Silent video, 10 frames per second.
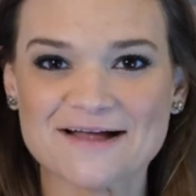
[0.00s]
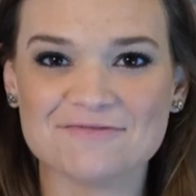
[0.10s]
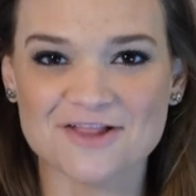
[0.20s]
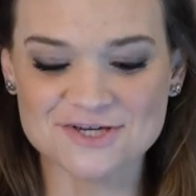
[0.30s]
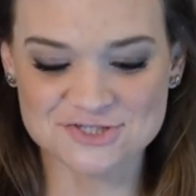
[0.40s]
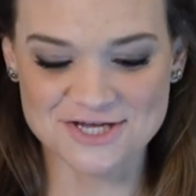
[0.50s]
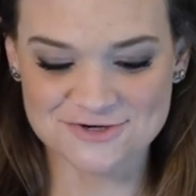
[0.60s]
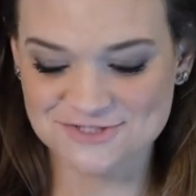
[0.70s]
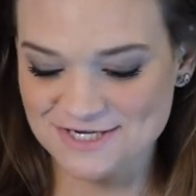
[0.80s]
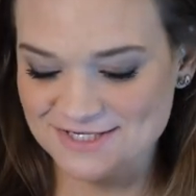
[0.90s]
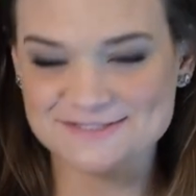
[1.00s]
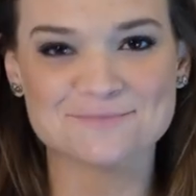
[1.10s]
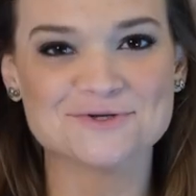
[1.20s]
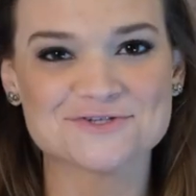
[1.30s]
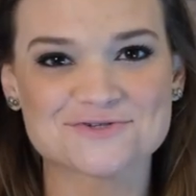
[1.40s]
of lunch that you're sending
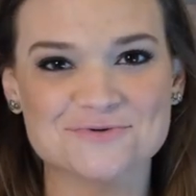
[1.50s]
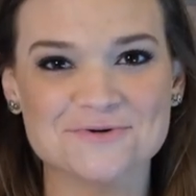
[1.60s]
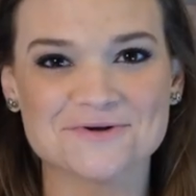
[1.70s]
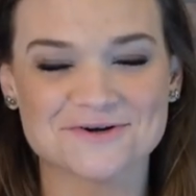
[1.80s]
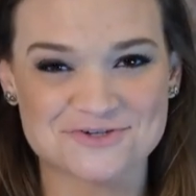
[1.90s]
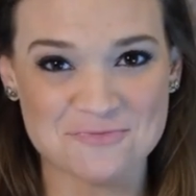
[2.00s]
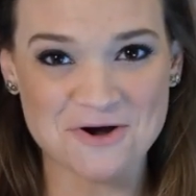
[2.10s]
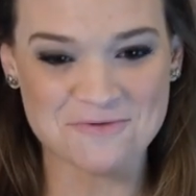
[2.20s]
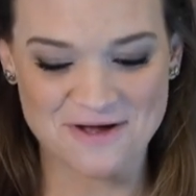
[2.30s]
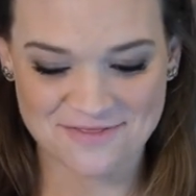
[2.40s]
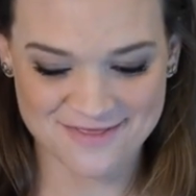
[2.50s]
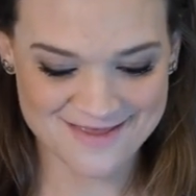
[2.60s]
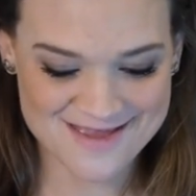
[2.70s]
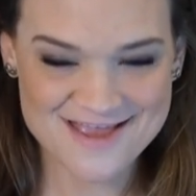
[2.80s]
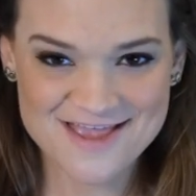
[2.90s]
someone to school or to work with.
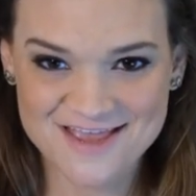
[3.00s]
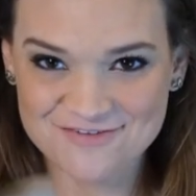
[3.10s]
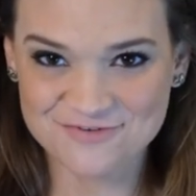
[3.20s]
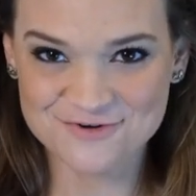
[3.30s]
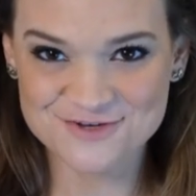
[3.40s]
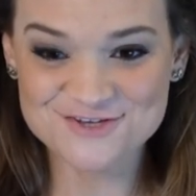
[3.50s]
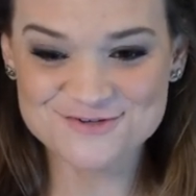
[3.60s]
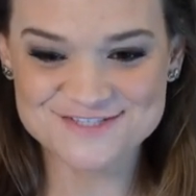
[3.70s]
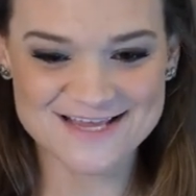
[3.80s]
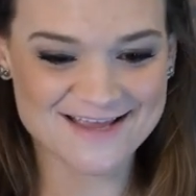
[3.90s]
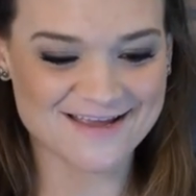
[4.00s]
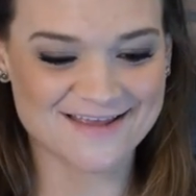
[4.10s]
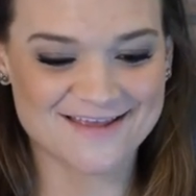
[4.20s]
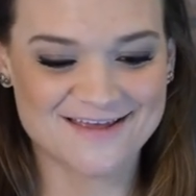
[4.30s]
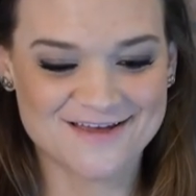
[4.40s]
If you're
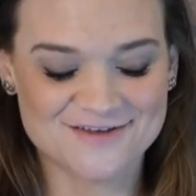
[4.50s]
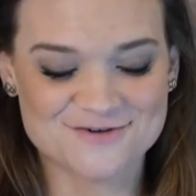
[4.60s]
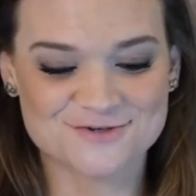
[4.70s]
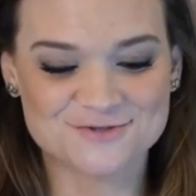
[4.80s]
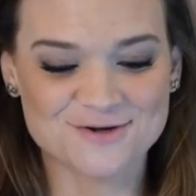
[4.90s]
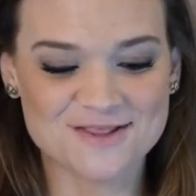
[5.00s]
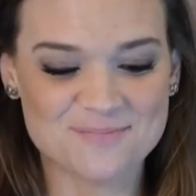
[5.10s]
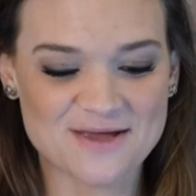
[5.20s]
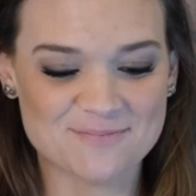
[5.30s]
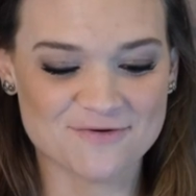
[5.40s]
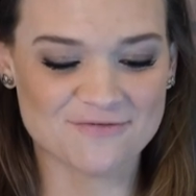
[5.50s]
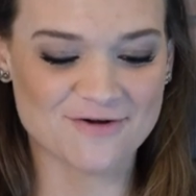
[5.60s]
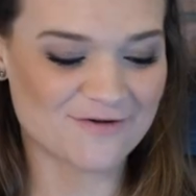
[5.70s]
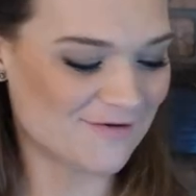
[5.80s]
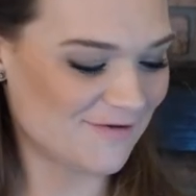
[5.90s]
using your toilet paper
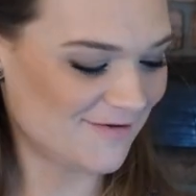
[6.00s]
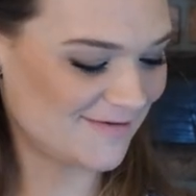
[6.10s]
roll,